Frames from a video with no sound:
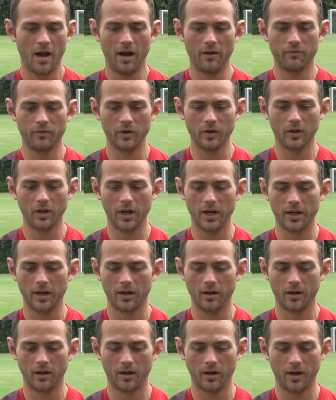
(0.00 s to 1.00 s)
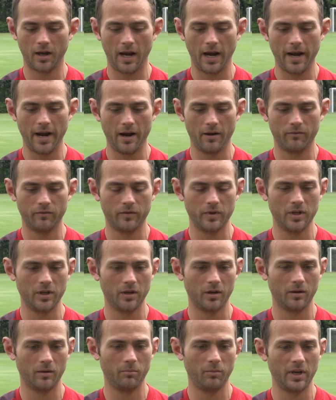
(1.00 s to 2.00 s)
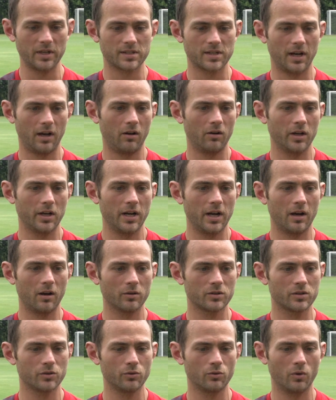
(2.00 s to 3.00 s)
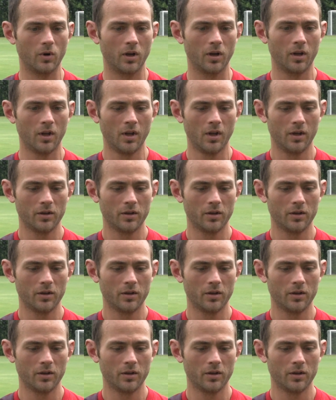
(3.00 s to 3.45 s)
I feel like I have the mentality now to